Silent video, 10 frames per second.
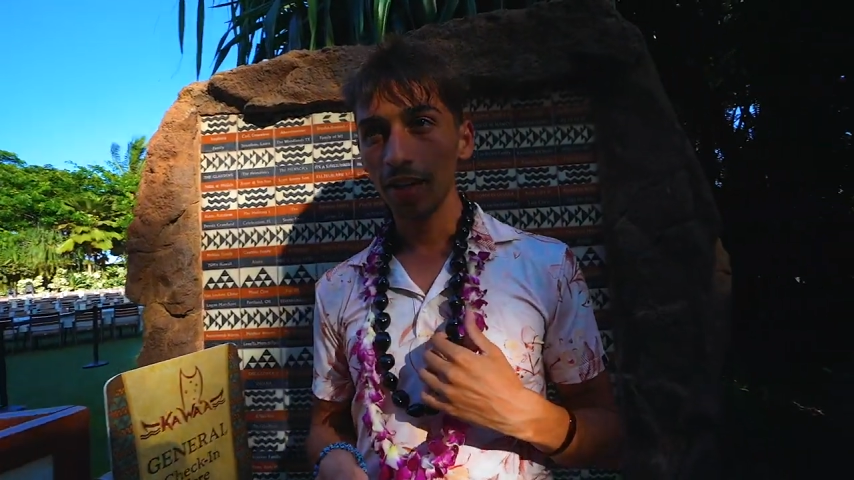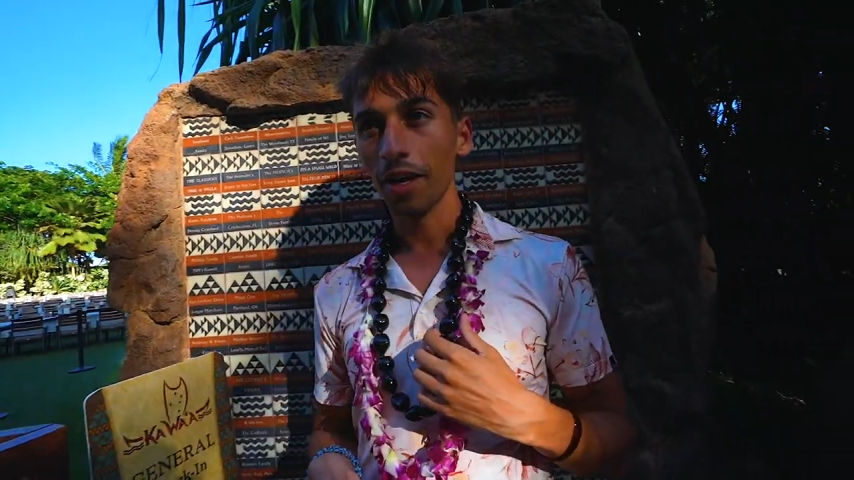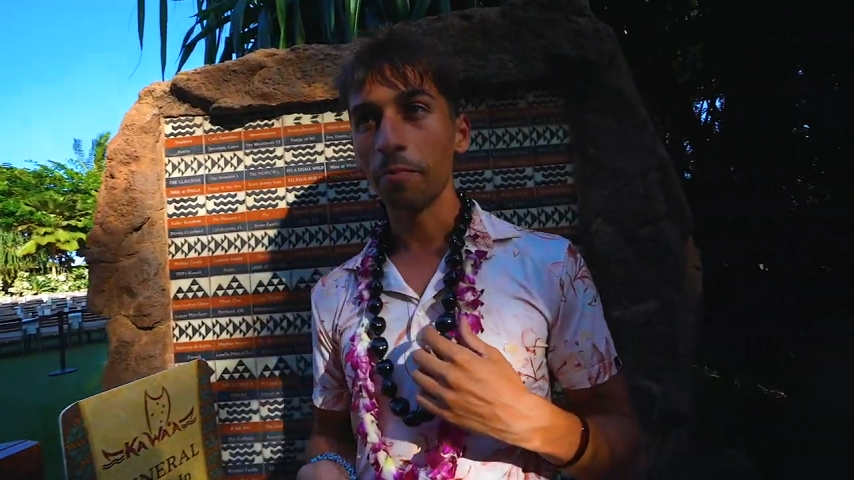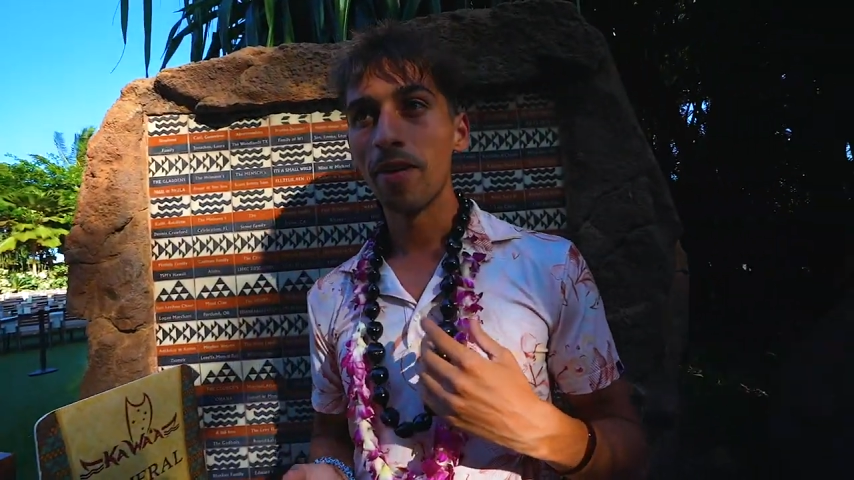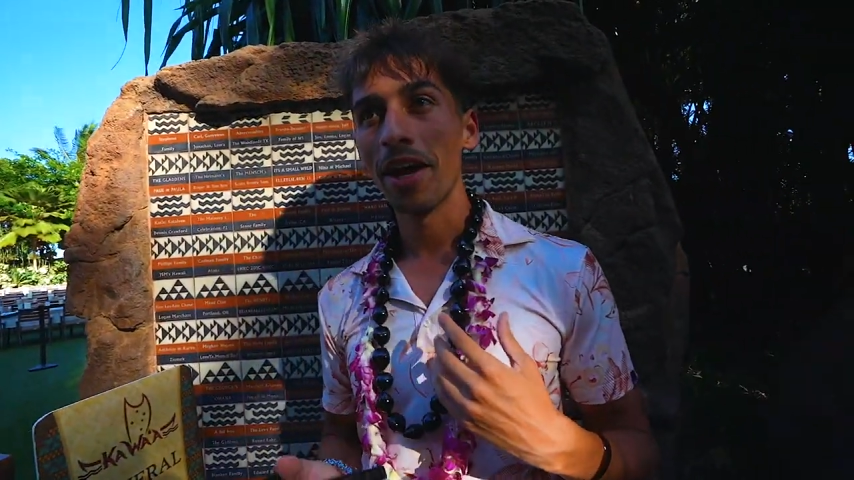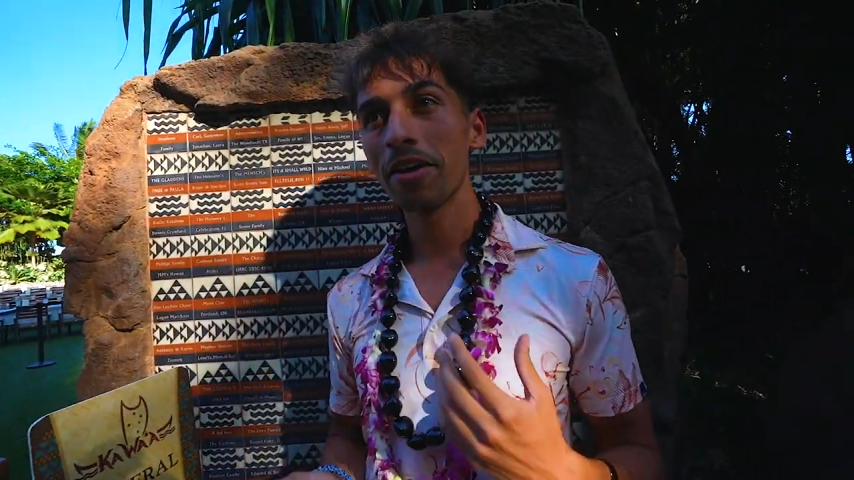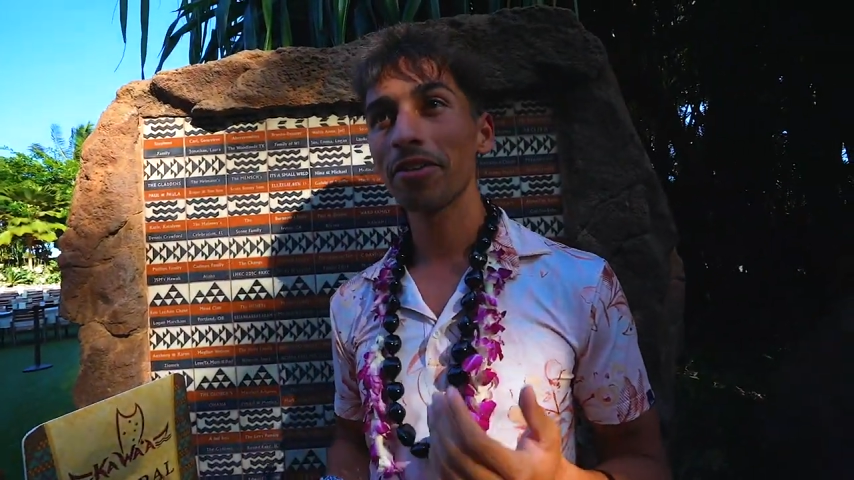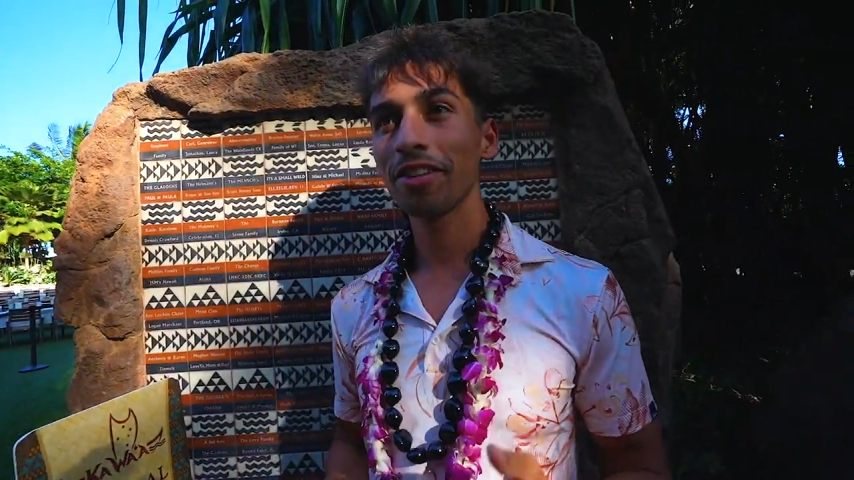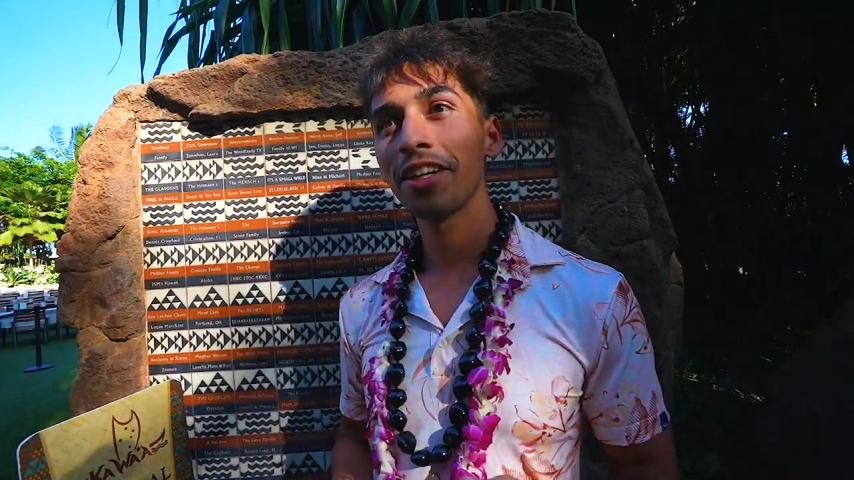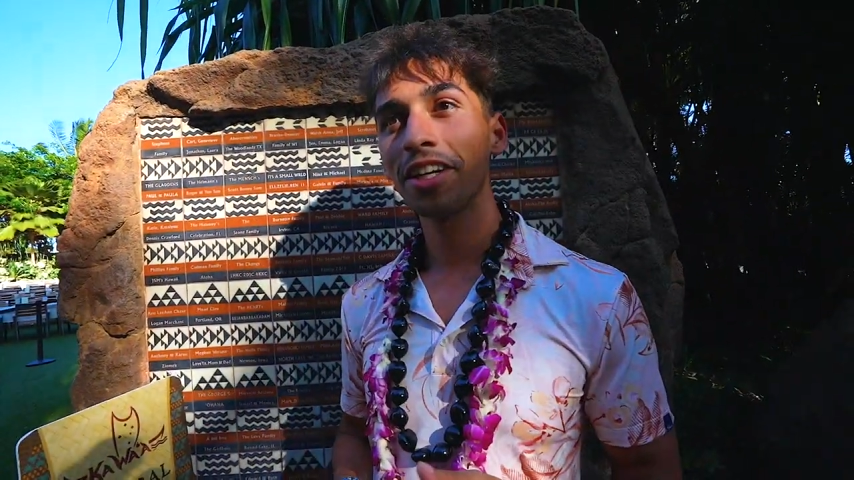
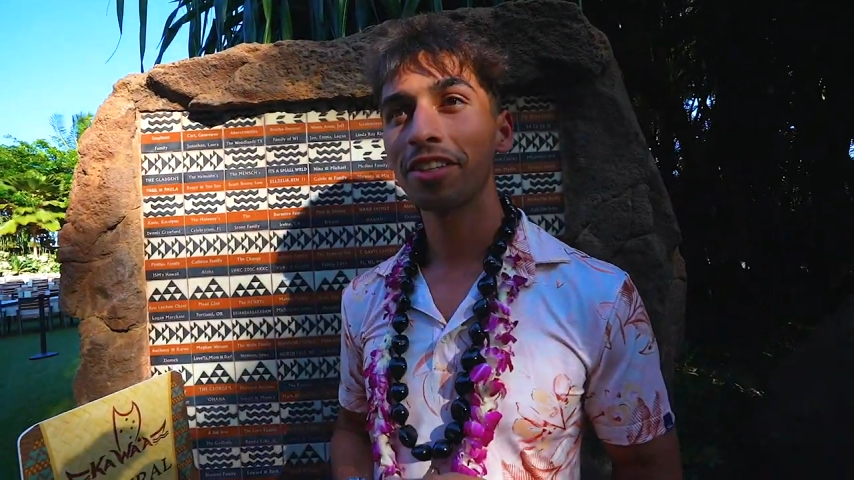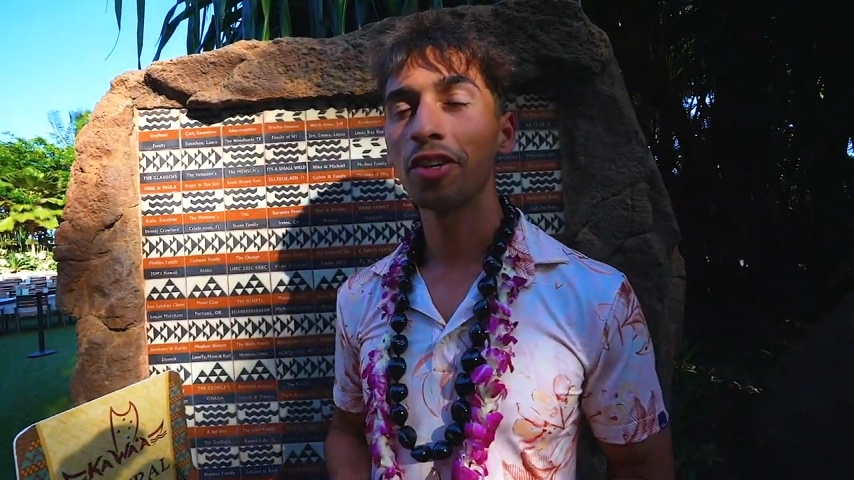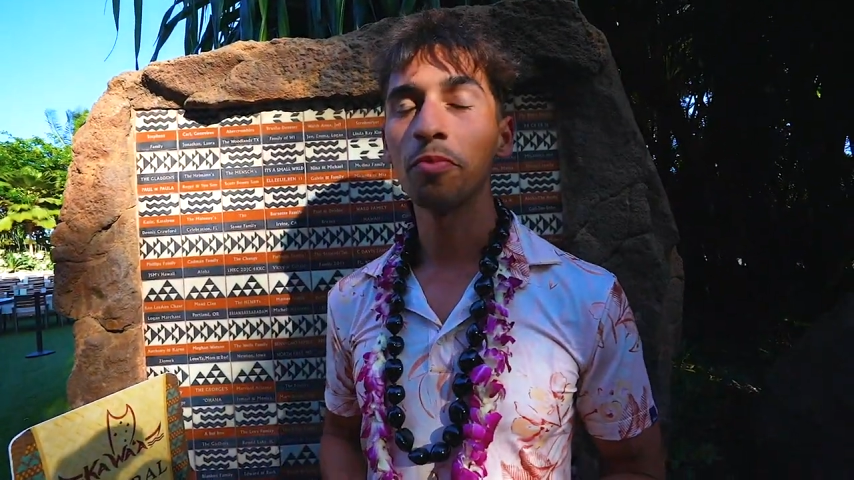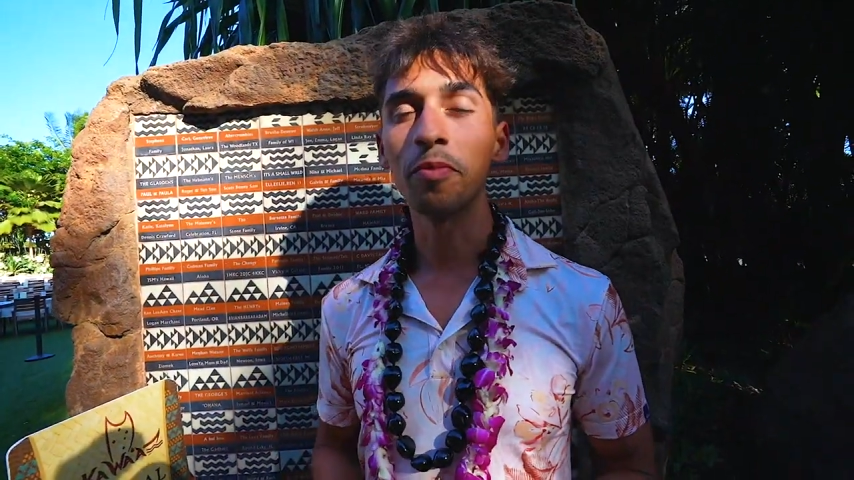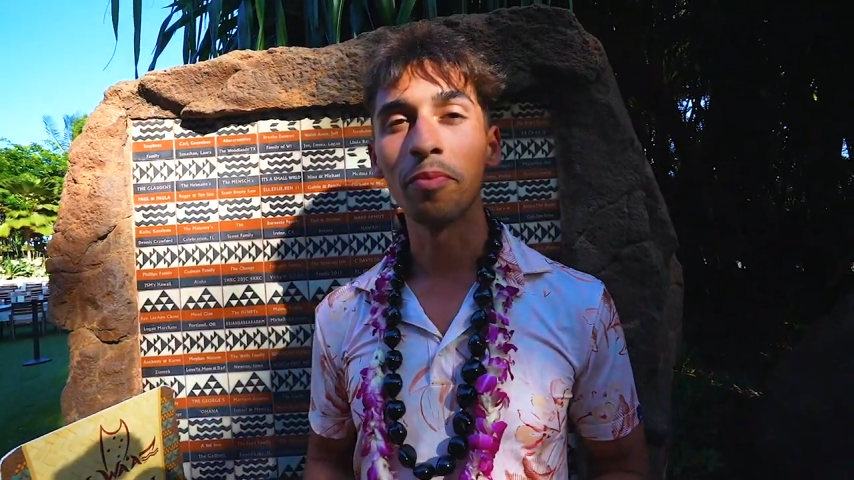Apparently it's open